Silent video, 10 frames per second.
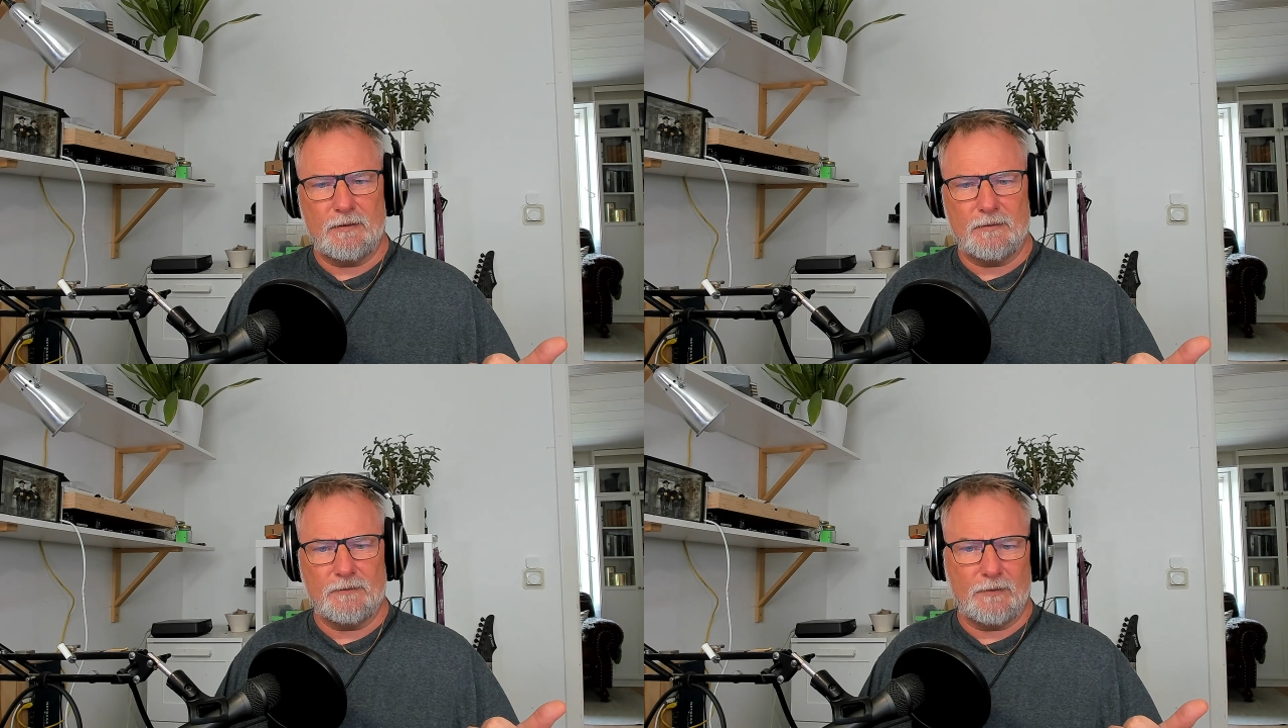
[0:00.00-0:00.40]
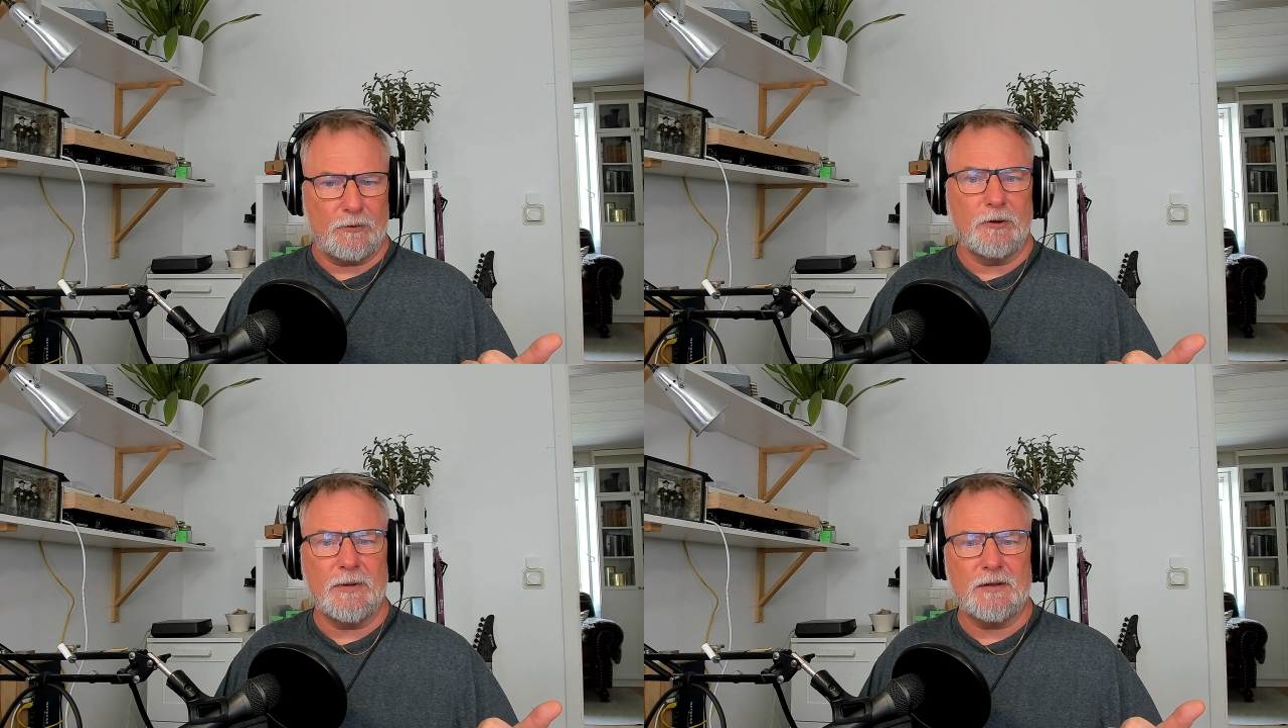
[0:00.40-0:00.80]

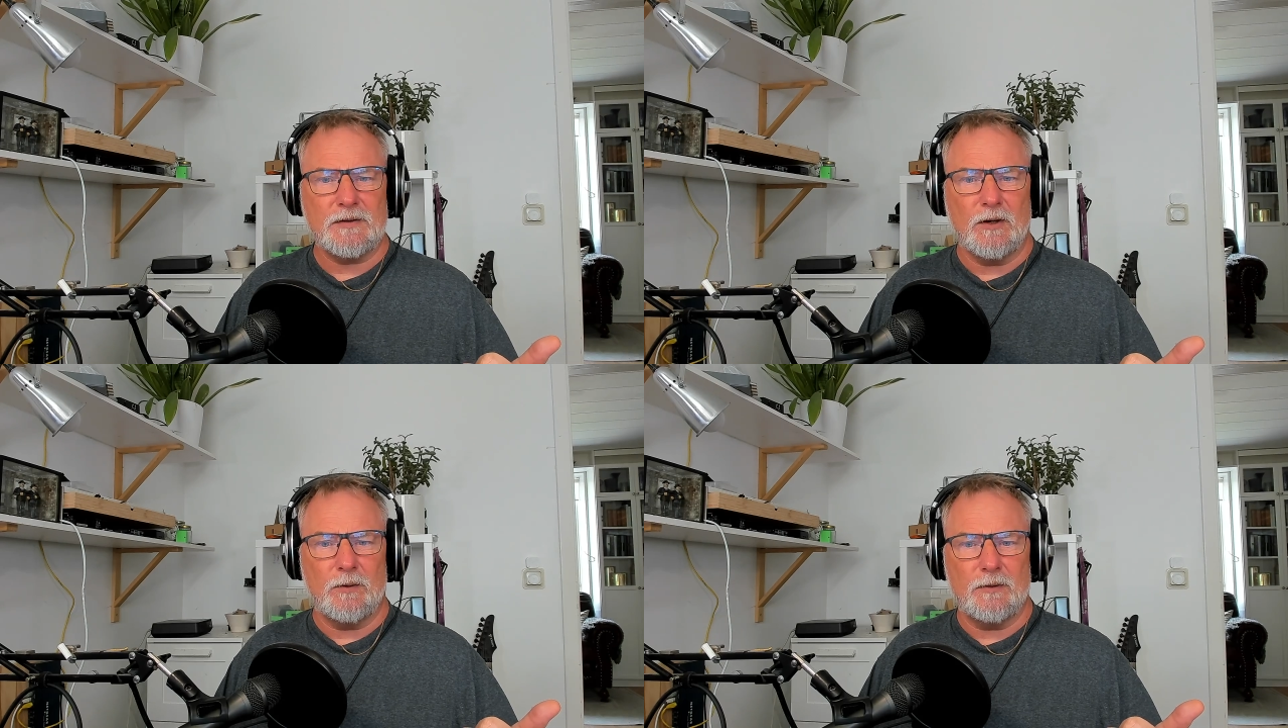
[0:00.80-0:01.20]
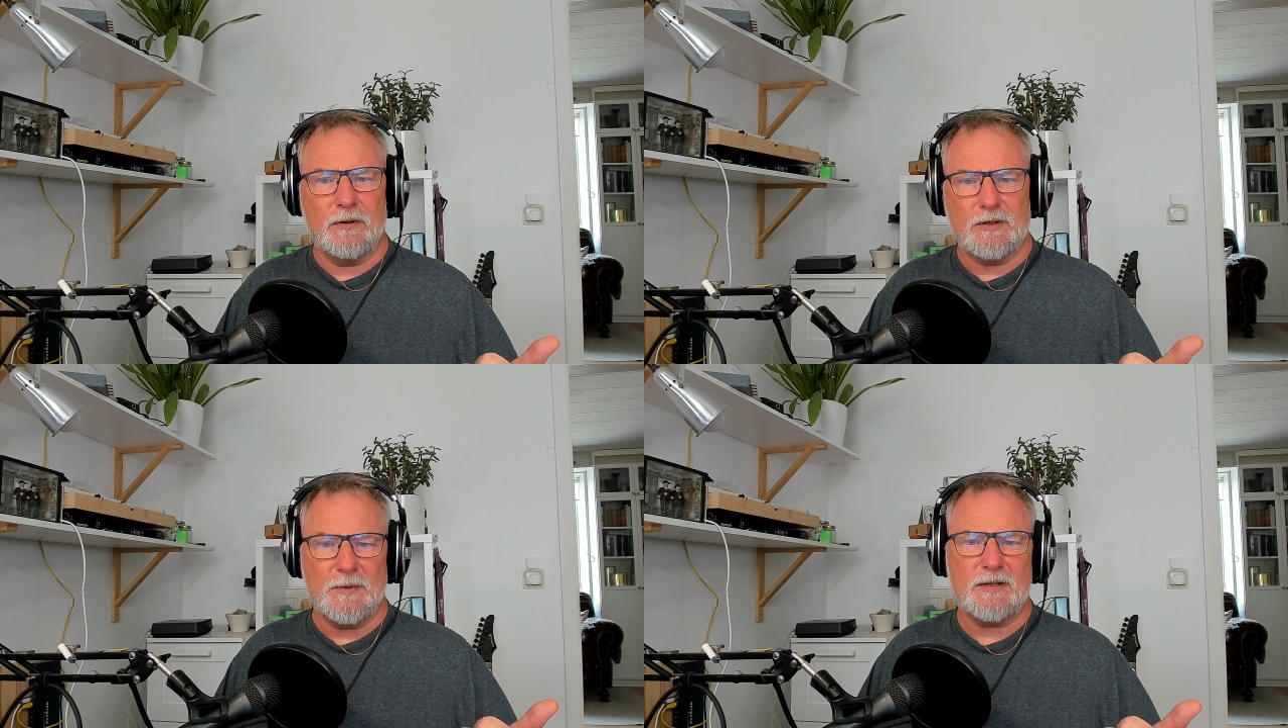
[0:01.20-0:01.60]
30 minutes ago
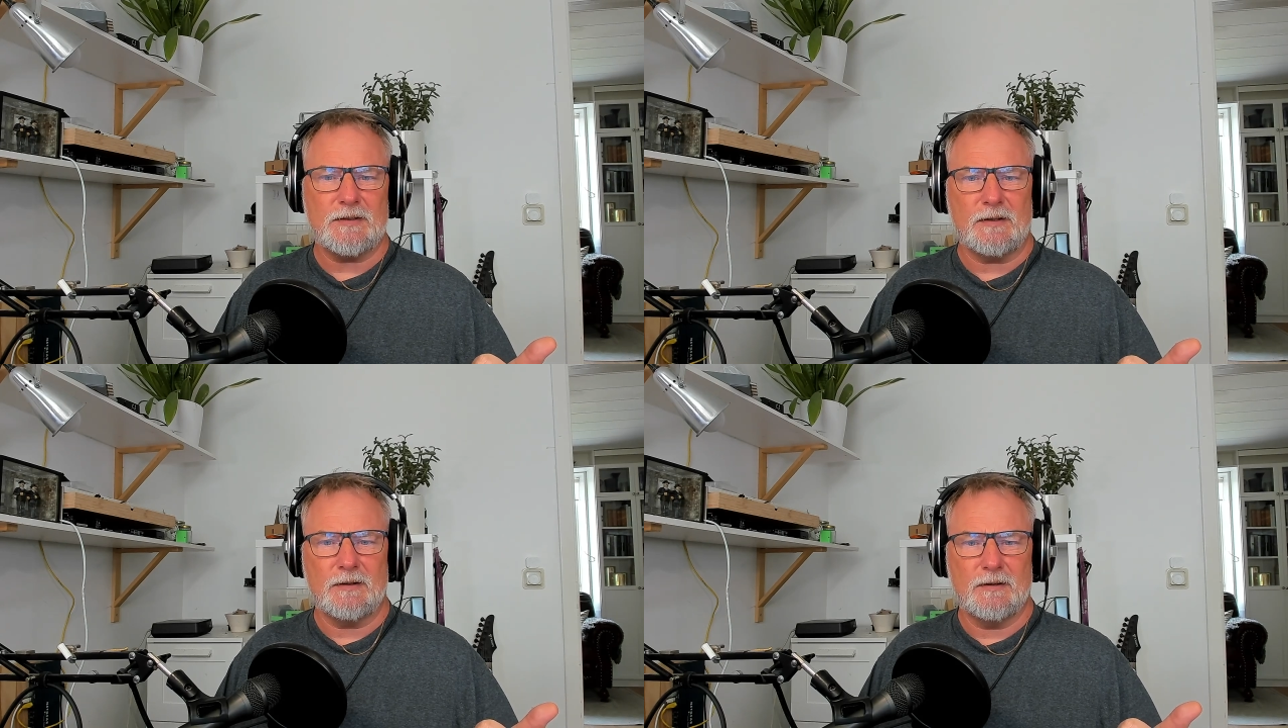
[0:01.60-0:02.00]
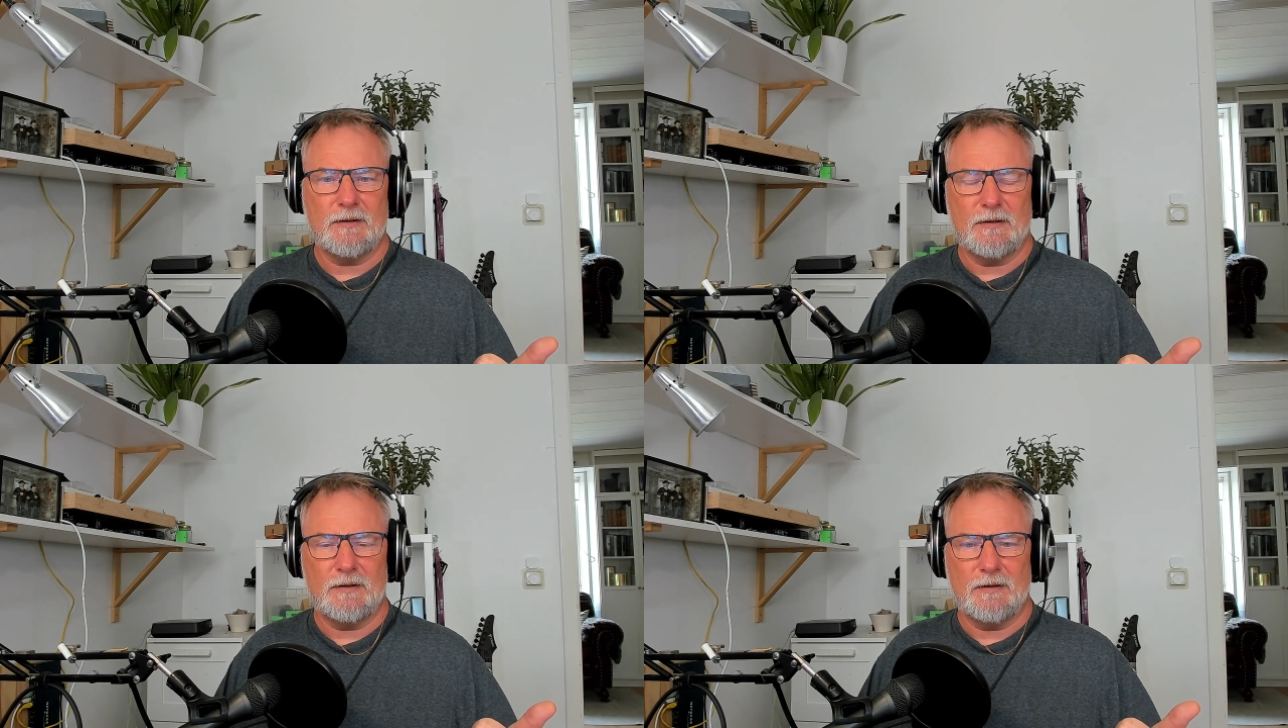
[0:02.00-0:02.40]
is missing.
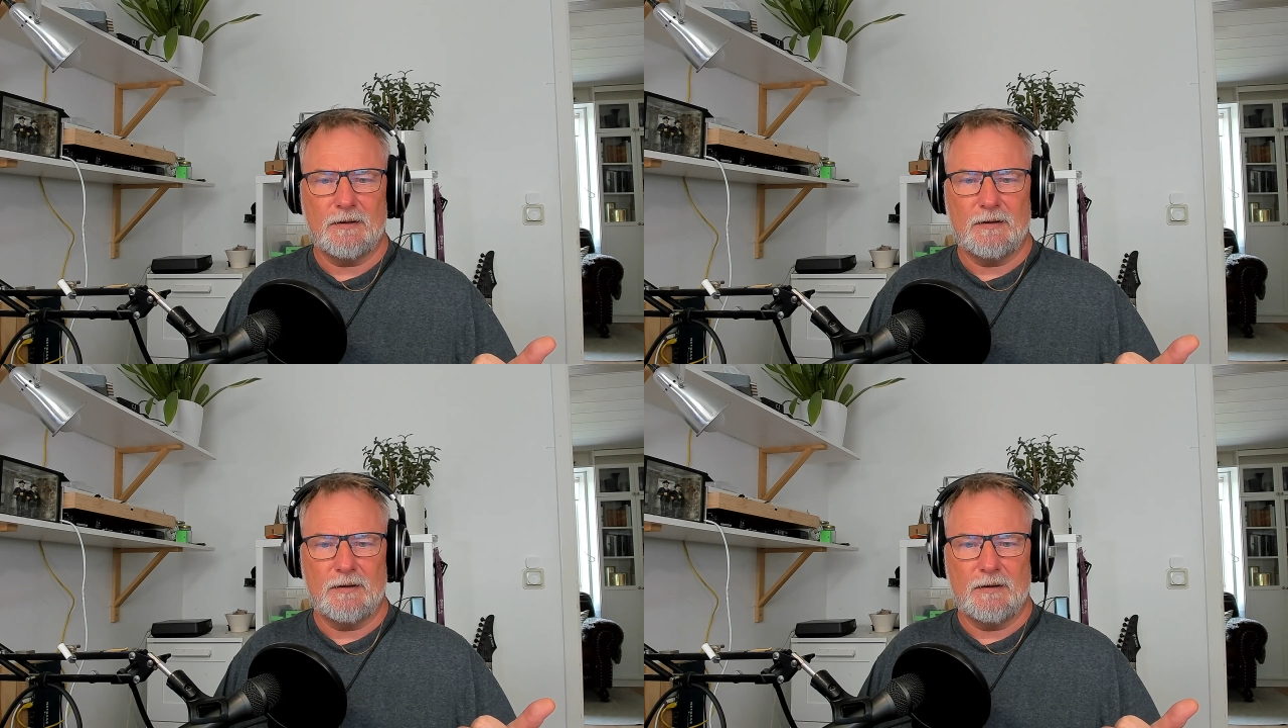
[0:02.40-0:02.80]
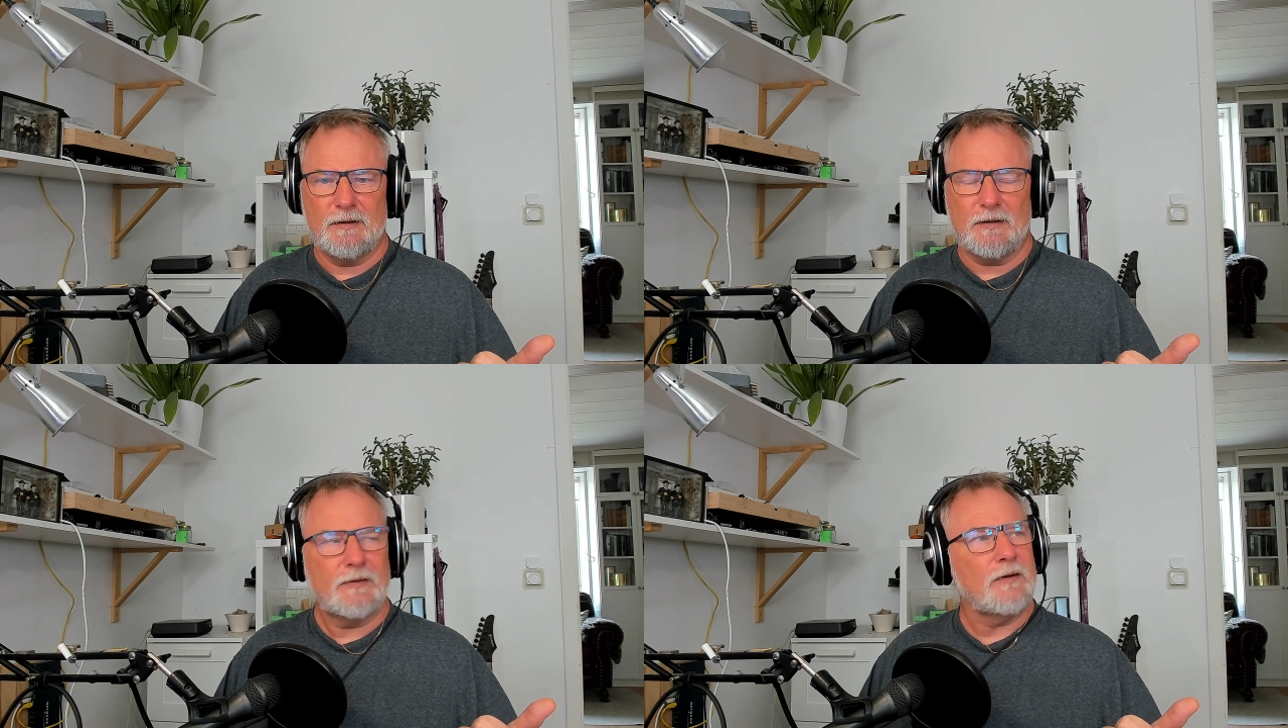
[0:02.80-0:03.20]

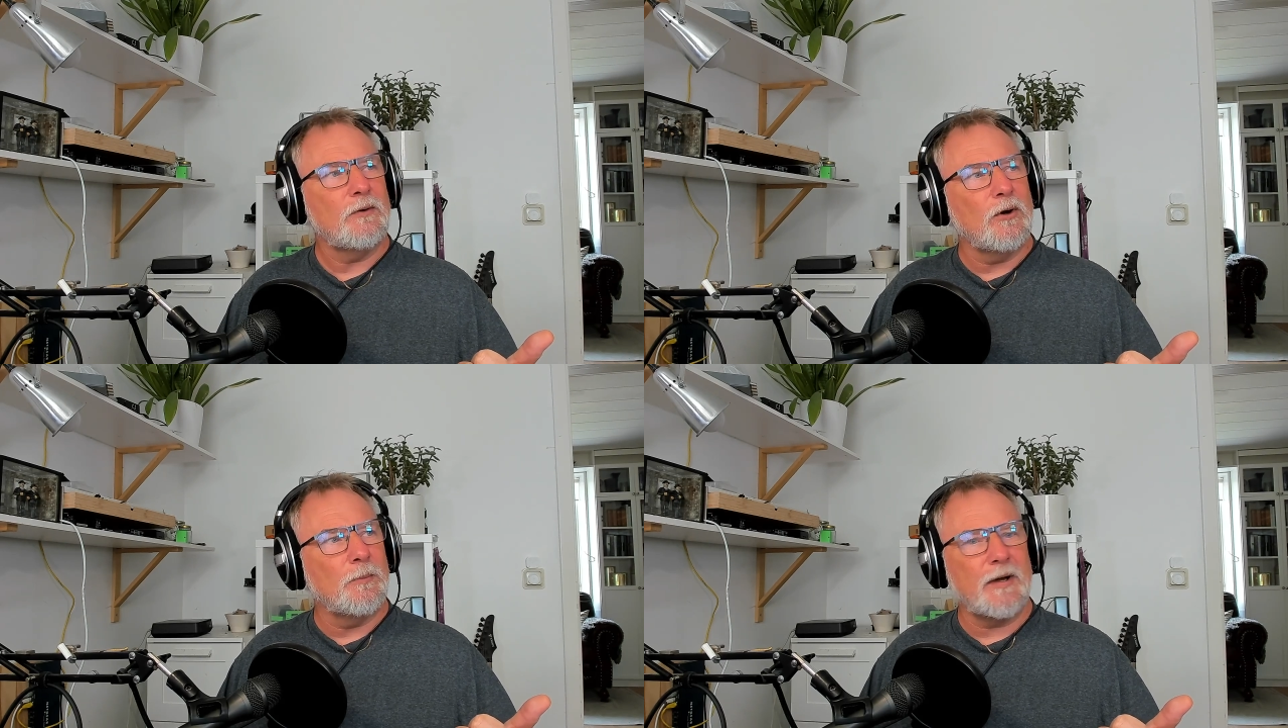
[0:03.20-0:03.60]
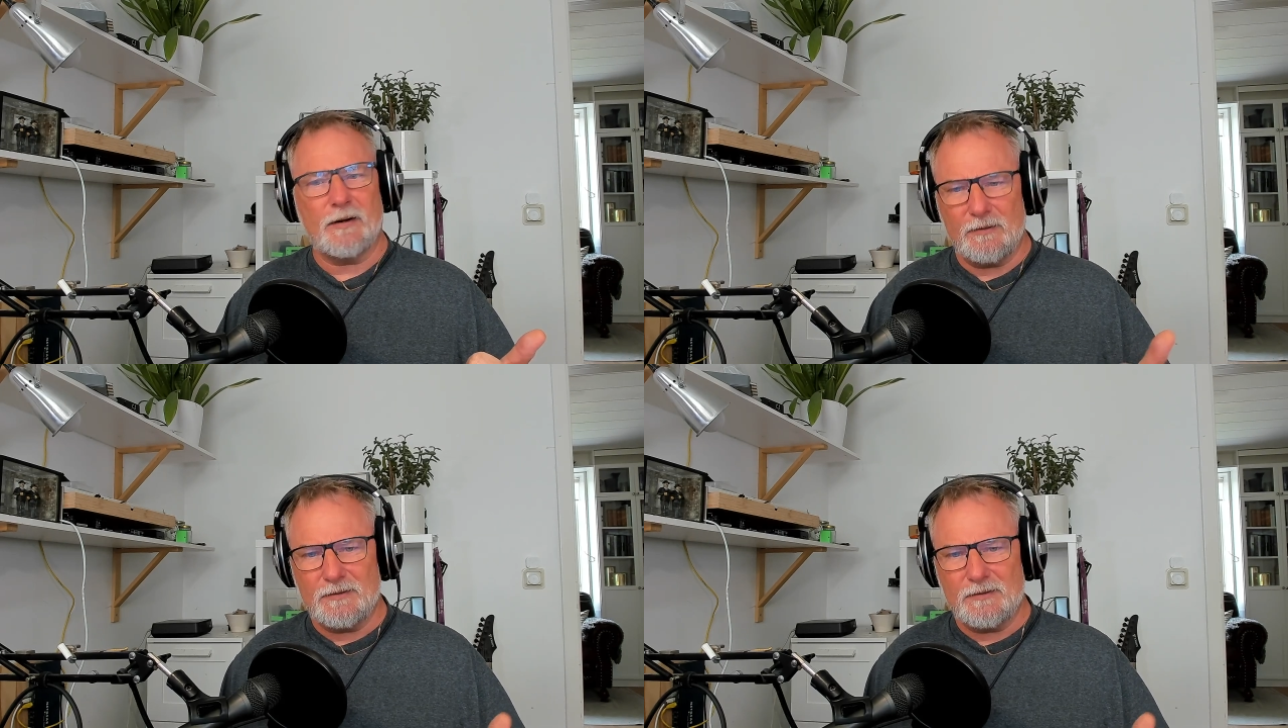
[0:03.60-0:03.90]
And then you go back,